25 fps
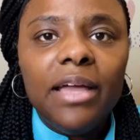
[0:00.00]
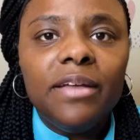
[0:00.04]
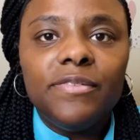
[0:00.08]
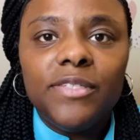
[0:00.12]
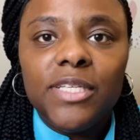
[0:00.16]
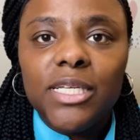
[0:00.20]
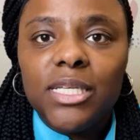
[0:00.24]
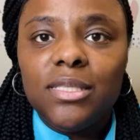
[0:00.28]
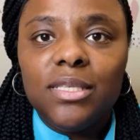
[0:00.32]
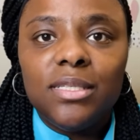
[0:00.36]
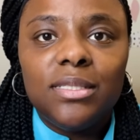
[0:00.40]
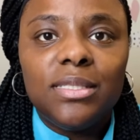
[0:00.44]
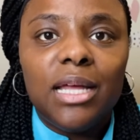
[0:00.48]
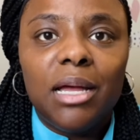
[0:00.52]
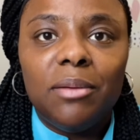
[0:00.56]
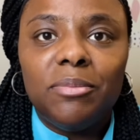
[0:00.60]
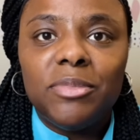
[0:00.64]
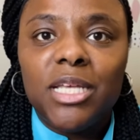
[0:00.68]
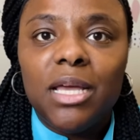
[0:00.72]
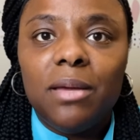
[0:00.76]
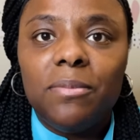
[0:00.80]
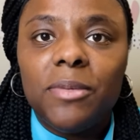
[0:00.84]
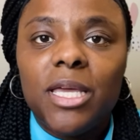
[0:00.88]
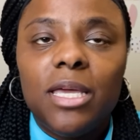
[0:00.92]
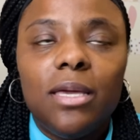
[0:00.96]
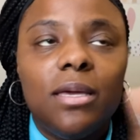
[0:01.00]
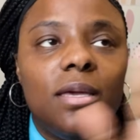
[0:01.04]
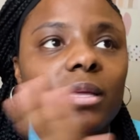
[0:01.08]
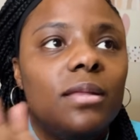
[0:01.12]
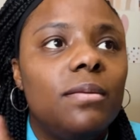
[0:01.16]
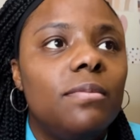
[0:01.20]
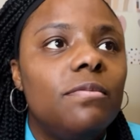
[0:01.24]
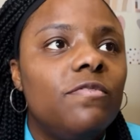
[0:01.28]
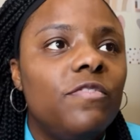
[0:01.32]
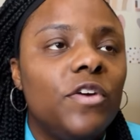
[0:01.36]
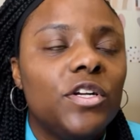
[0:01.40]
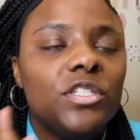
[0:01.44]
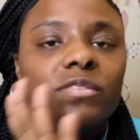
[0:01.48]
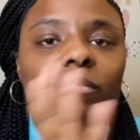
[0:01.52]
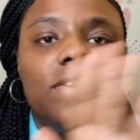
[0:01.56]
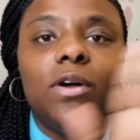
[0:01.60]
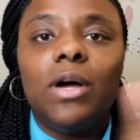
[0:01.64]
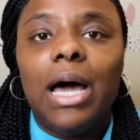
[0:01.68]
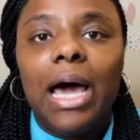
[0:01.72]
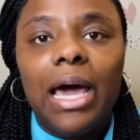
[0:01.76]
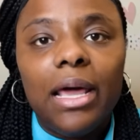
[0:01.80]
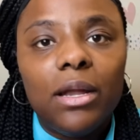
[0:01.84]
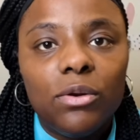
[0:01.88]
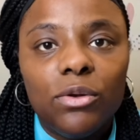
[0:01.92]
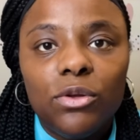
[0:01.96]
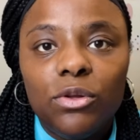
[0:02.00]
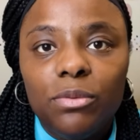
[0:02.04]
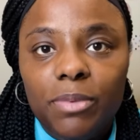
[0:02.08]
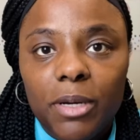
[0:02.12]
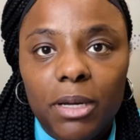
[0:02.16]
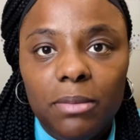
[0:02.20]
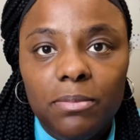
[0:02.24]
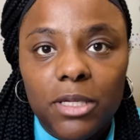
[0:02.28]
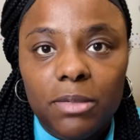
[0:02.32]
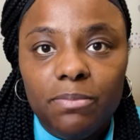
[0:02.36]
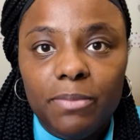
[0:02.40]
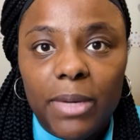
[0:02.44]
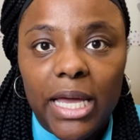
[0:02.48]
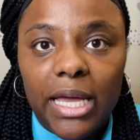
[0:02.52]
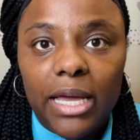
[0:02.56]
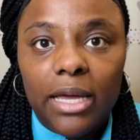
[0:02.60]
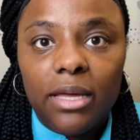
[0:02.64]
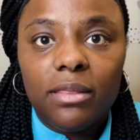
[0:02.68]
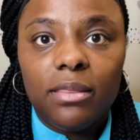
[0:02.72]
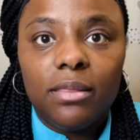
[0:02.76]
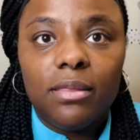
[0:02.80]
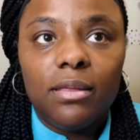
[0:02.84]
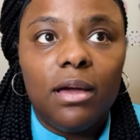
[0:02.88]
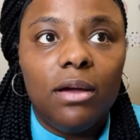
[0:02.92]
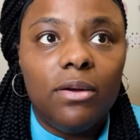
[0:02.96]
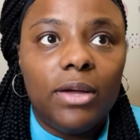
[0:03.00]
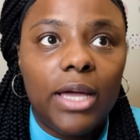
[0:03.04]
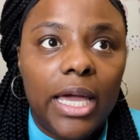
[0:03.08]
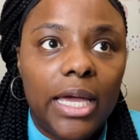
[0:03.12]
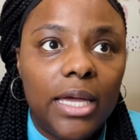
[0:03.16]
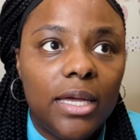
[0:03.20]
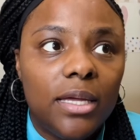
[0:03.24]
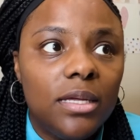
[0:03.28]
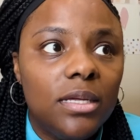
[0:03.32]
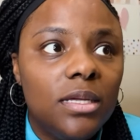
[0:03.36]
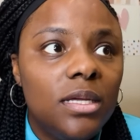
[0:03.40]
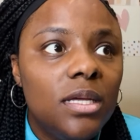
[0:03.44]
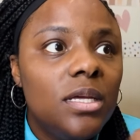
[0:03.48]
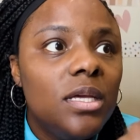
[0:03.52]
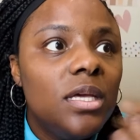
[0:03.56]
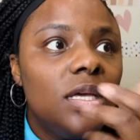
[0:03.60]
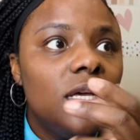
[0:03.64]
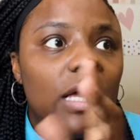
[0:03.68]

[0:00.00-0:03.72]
have said this time and time again. First of all, I don't do public math, okay?